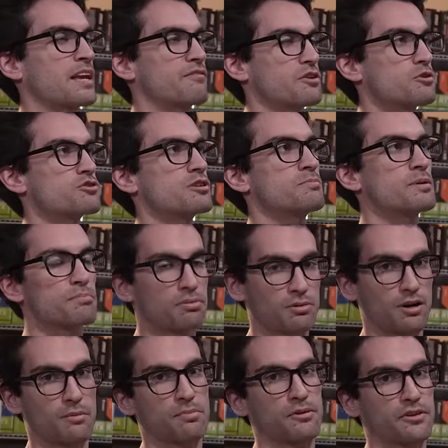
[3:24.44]
If you ship it
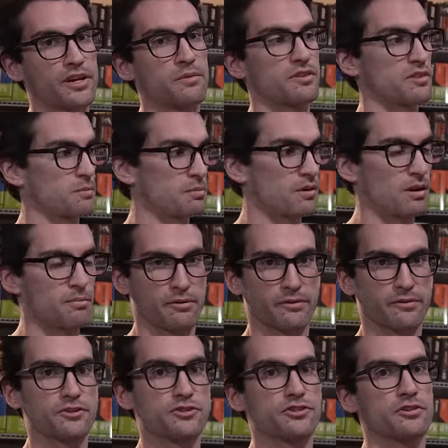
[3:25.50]
properly with the
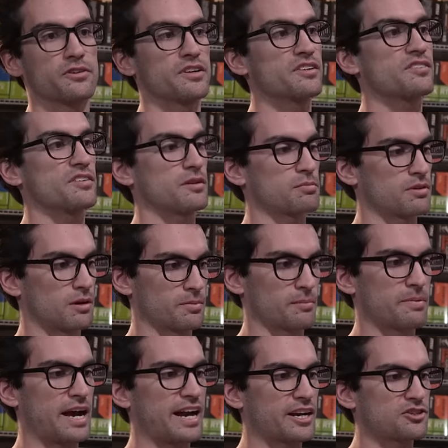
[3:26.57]
proper insurance and the proper
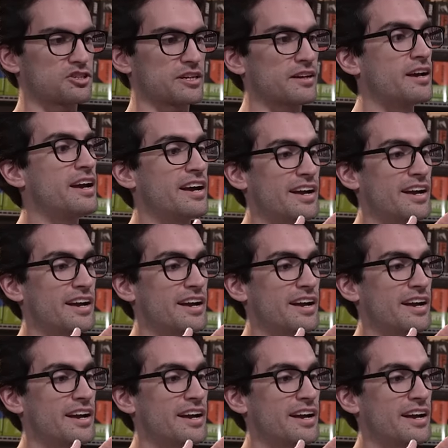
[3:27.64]
packaging,